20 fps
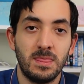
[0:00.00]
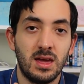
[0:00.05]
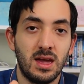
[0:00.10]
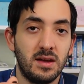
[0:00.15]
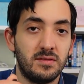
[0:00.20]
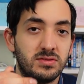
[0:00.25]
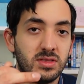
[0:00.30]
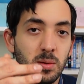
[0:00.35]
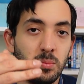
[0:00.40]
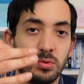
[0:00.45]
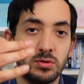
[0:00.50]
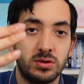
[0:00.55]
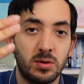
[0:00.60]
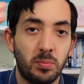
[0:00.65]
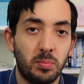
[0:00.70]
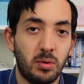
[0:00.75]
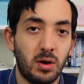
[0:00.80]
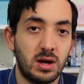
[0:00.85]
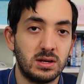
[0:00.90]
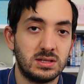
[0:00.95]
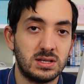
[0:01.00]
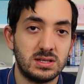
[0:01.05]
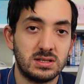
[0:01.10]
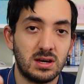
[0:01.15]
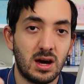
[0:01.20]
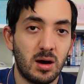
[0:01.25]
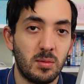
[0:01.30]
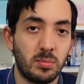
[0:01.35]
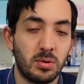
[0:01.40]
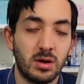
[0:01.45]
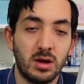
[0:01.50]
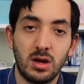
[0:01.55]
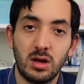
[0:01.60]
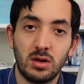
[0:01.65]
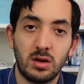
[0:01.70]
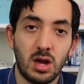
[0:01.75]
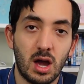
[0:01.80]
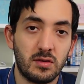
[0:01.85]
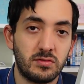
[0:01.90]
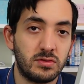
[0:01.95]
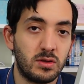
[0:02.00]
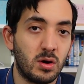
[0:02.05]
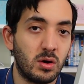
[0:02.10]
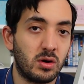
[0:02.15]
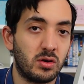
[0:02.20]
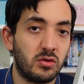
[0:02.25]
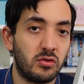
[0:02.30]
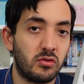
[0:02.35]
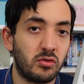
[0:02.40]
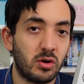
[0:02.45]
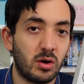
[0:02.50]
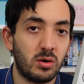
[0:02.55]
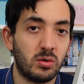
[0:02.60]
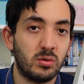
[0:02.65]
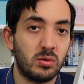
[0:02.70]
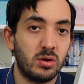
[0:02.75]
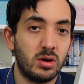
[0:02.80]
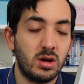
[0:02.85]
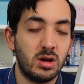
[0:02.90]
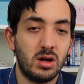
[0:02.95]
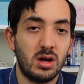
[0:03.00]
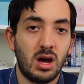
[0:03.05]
If they put the prices up, you have no control